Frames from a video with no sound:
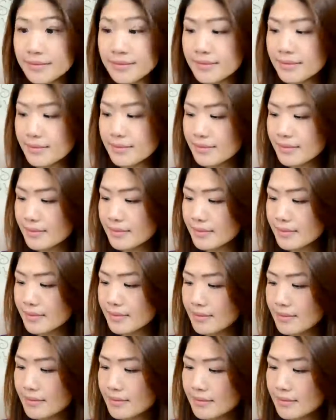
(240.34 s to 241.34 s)

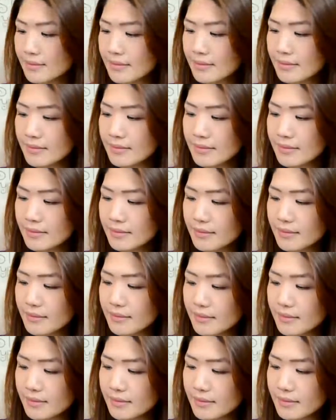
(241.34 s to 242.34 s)

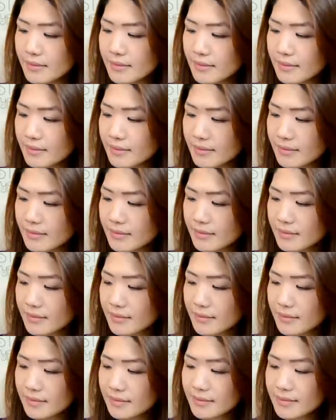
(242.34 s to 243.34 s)

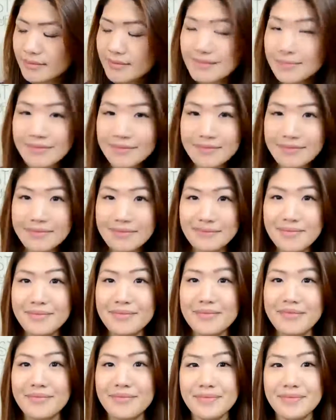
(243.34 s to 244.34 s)

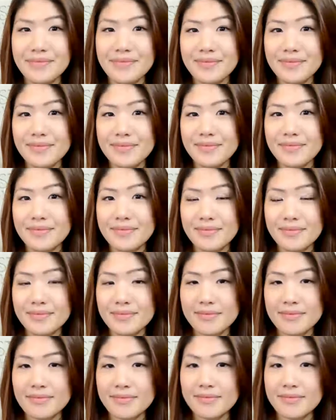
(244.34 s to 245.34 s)

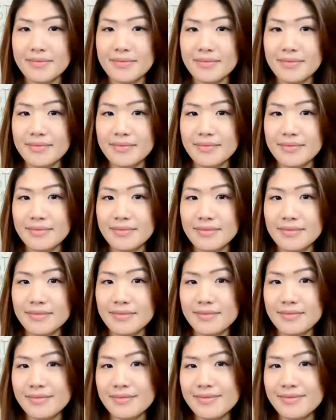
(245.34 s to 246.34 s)

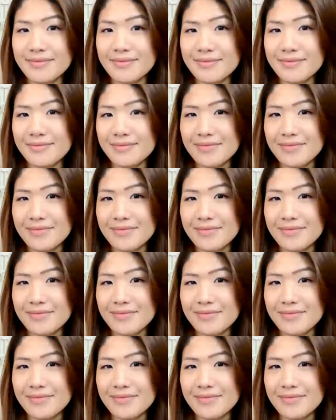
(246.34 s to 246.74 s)
(silent)